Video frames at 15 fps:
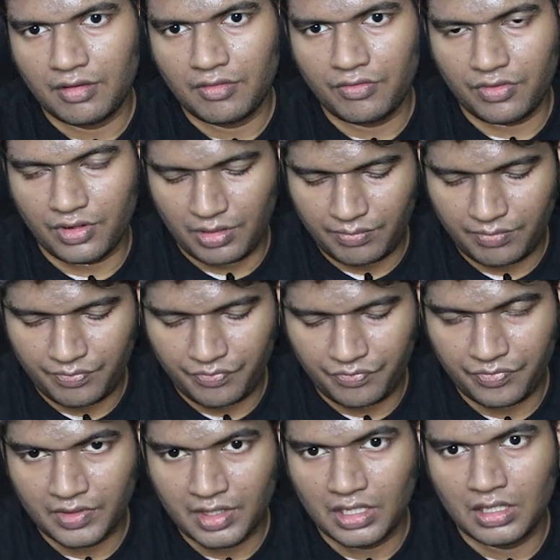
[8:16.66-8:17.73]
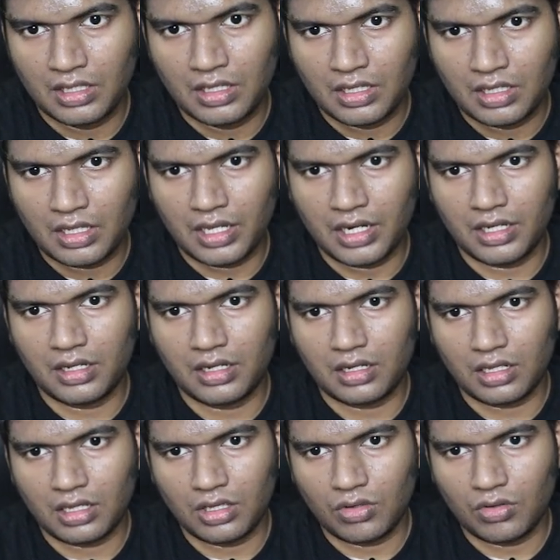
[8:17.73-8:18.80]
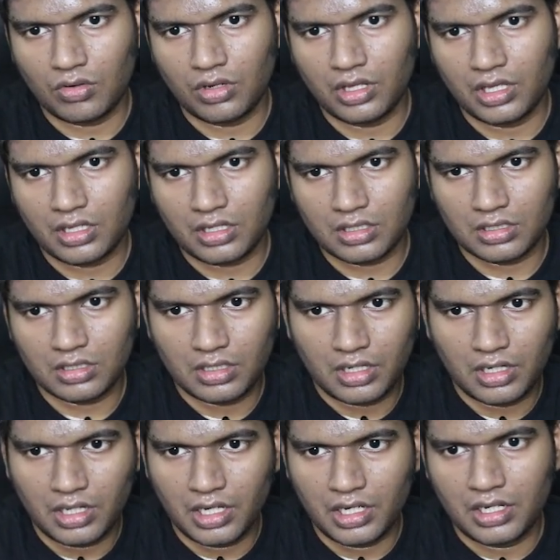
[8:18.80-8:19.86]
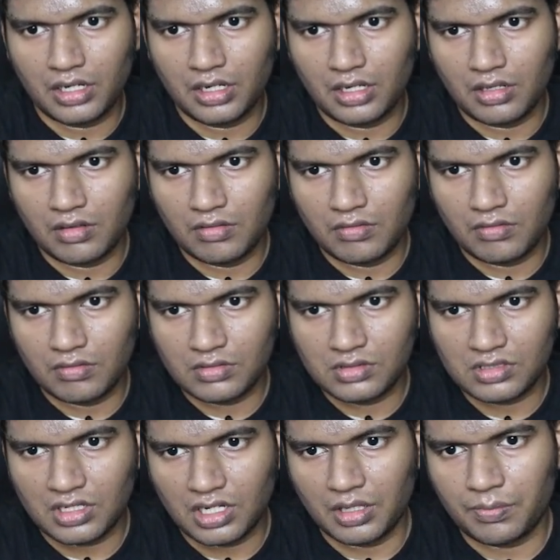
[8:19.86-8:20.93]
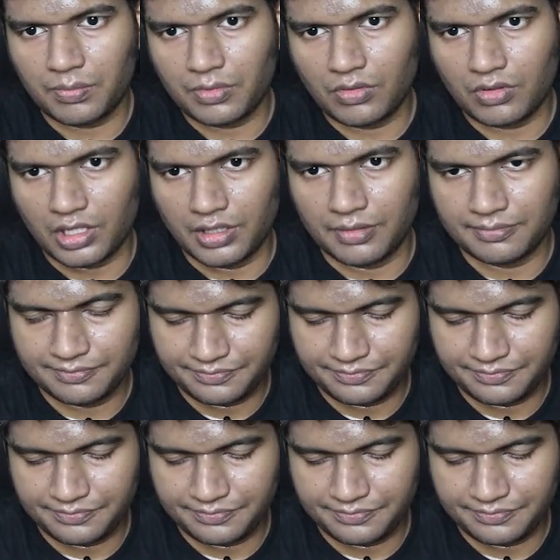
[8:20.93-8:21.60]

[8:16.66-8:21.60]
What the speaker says: from at Ionic native Stripe. Okay,